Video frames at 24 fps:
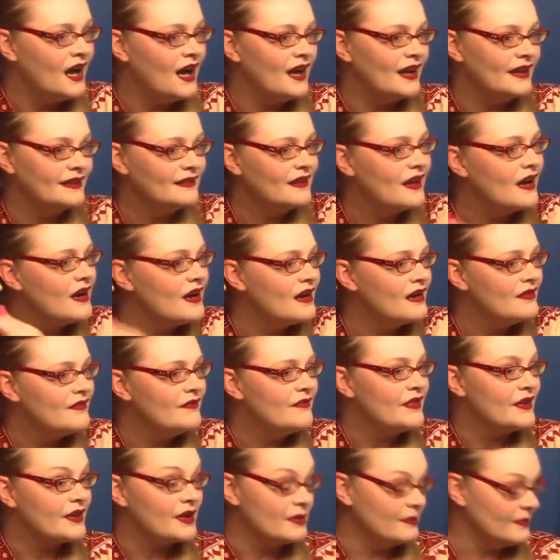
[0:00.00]
I
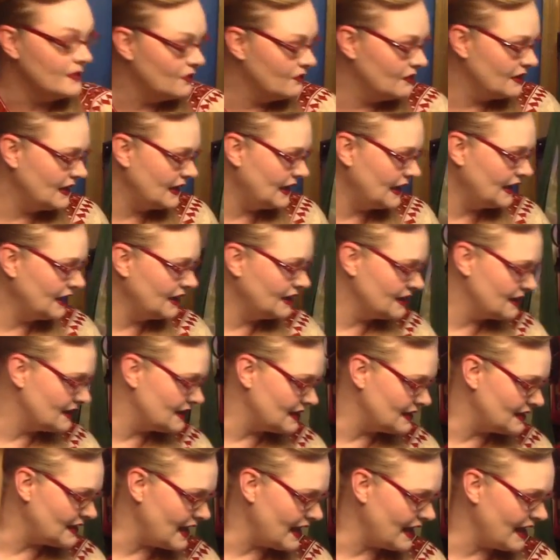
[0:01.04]
love the community
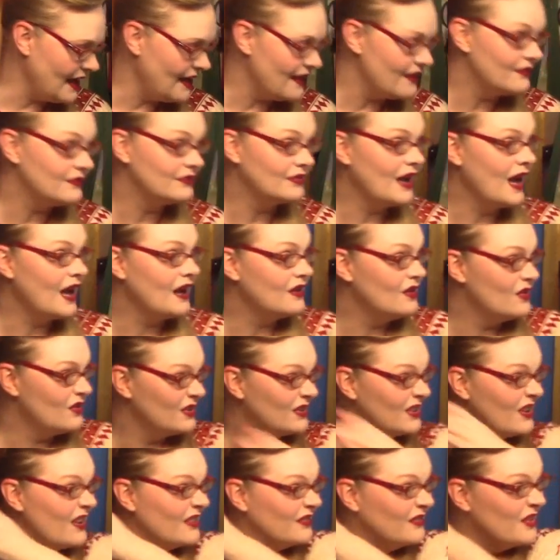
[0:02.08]
that they have got
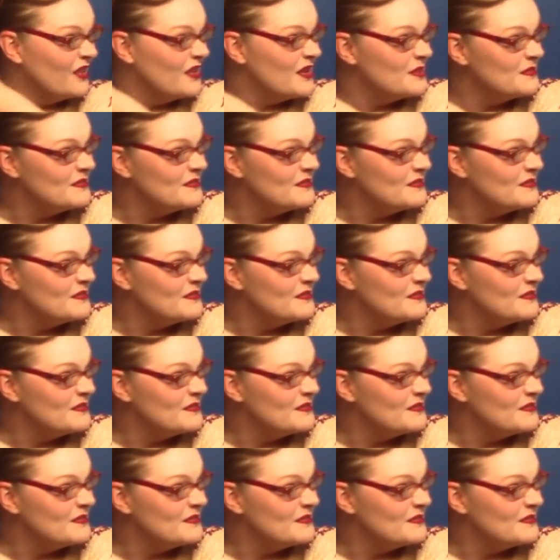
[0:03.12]
going on for